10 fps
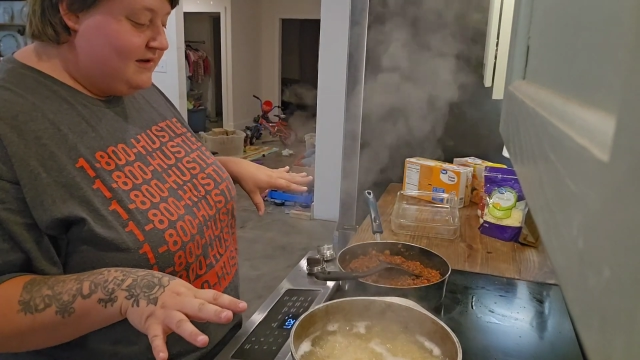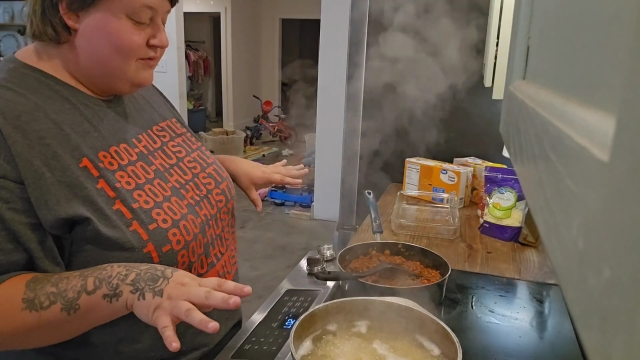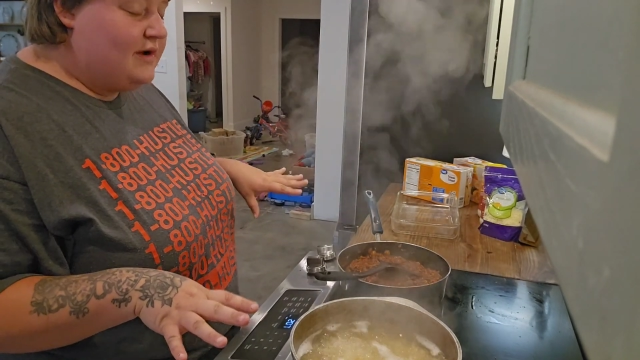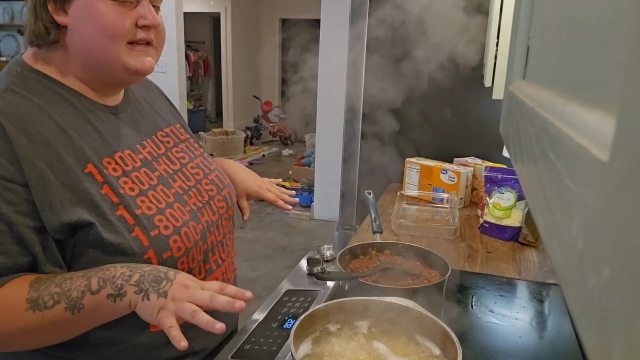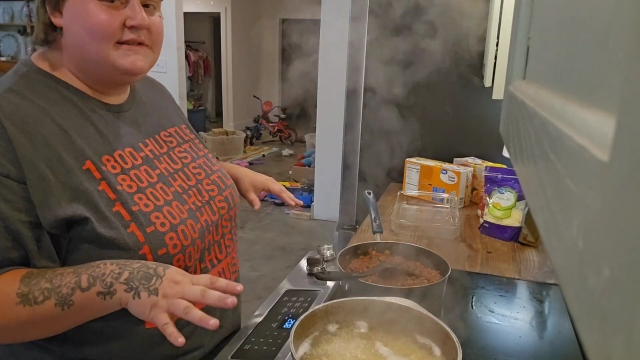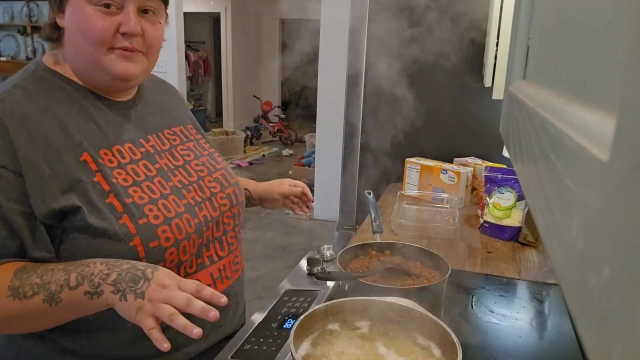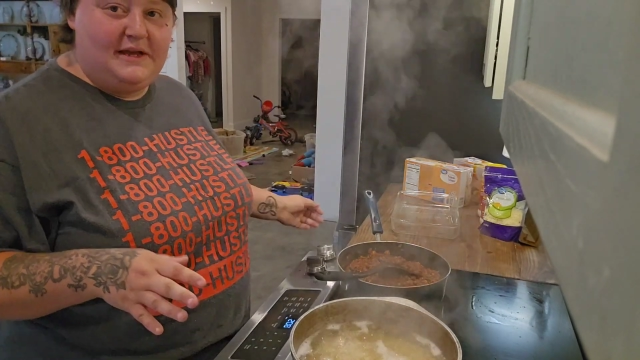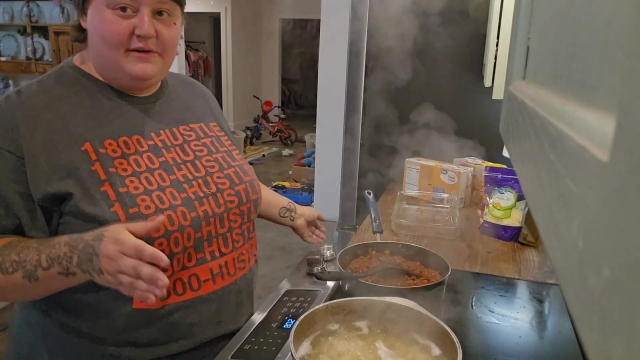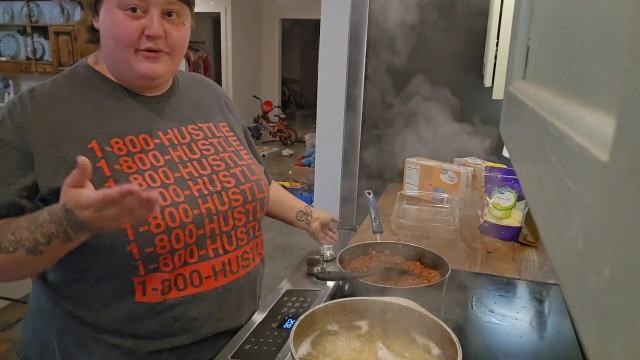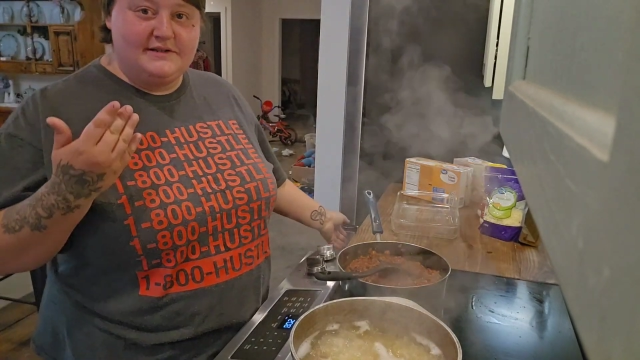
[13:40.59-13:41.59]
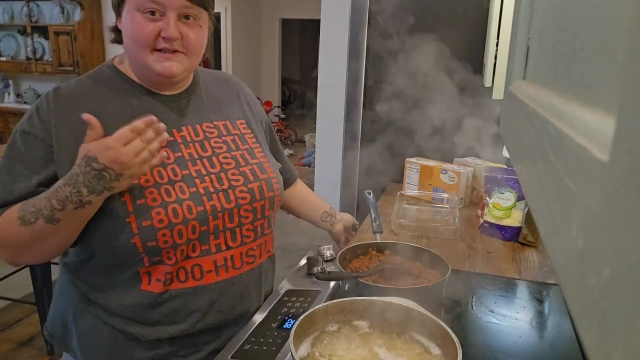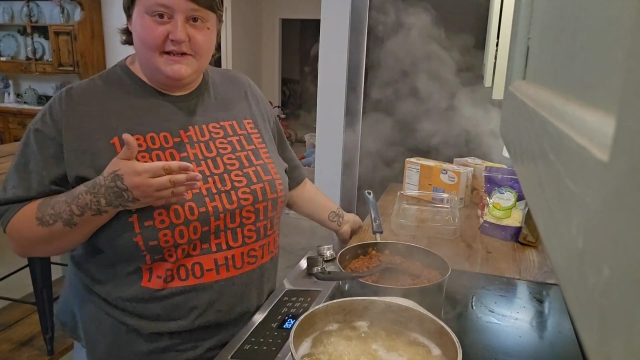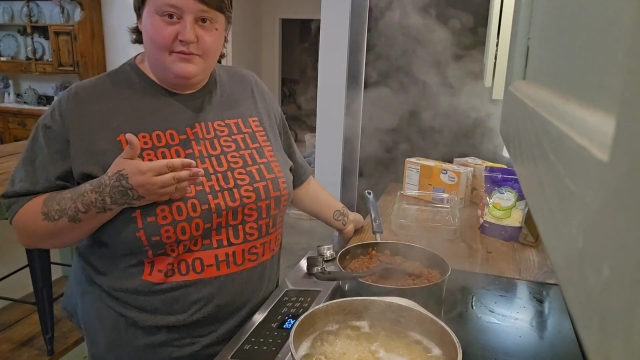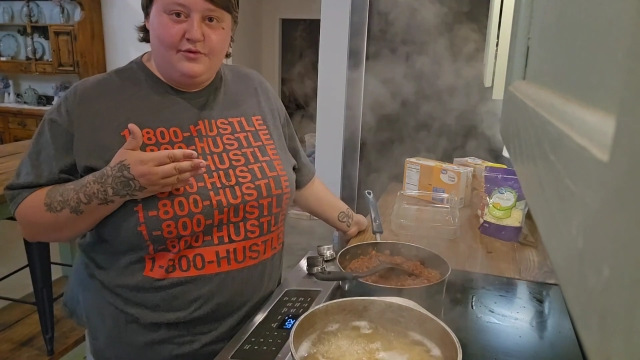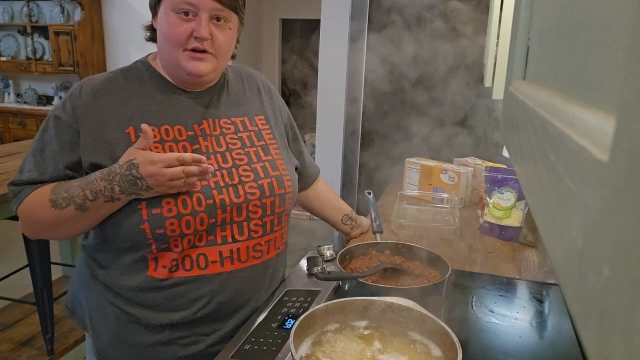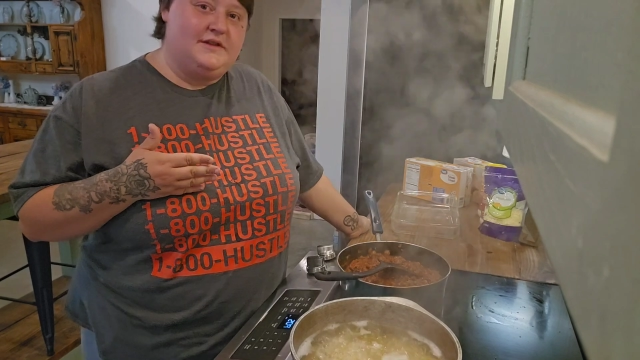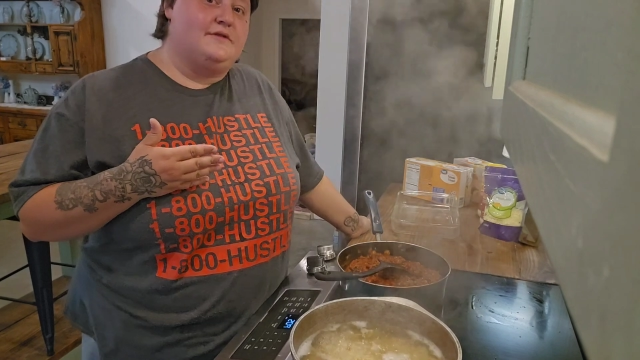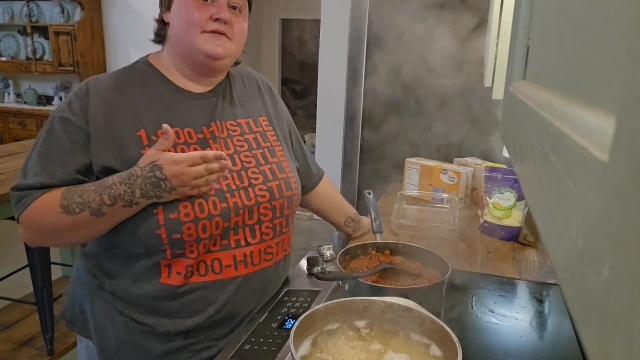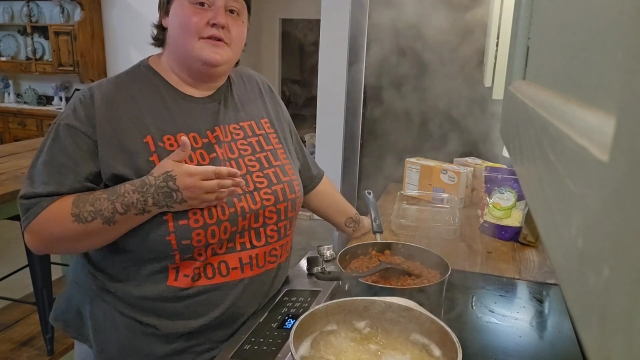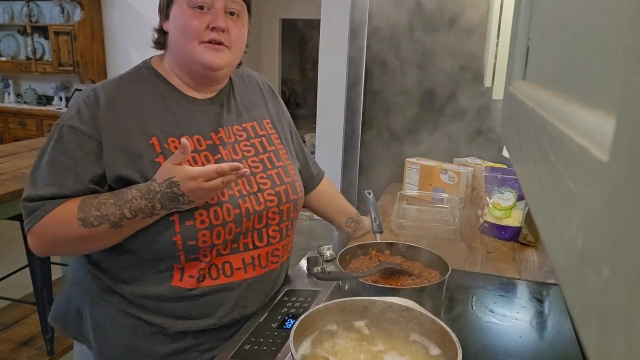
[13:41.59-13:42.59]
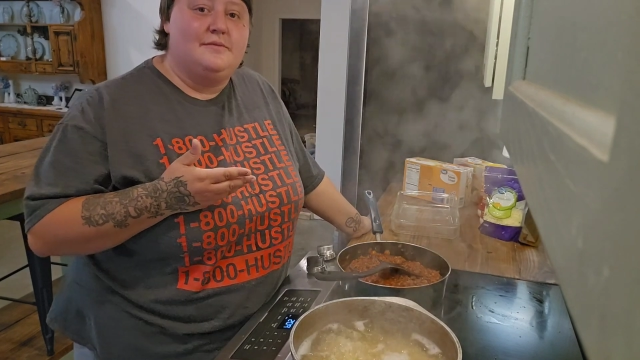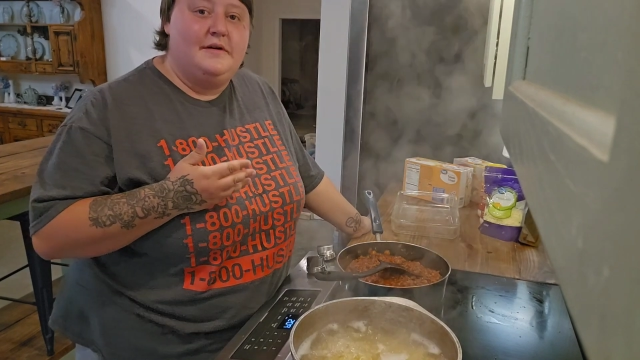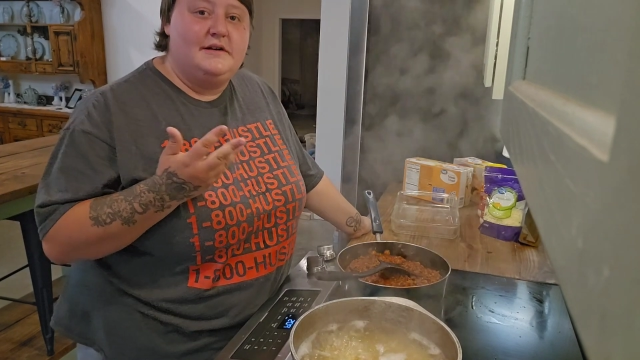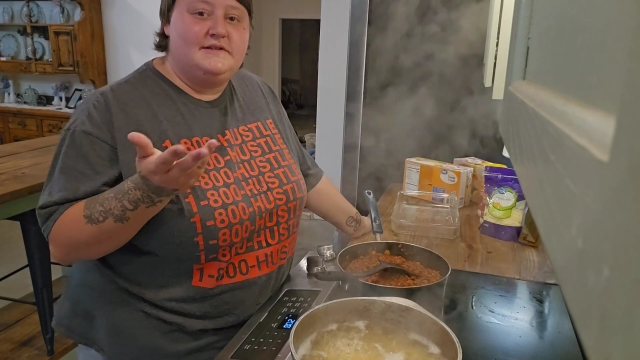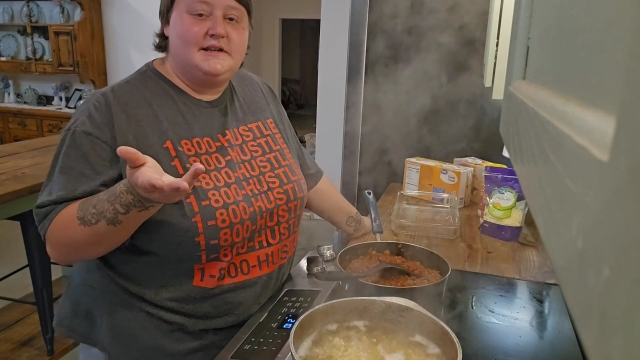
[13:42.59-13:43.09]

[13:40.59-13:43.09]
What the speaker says: recipe wasn't in one of those cookbooks